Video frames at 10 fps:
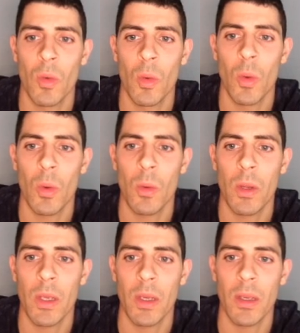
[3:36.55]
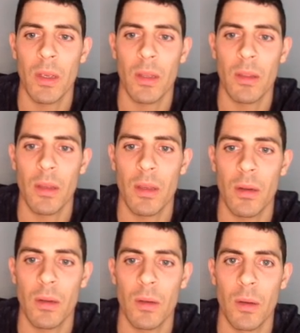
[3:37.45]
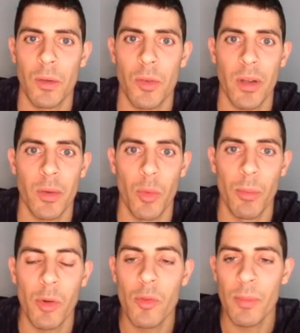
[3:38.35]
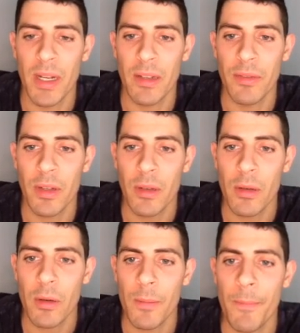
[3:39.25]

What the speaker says: Okay, they are trying to remove my defender.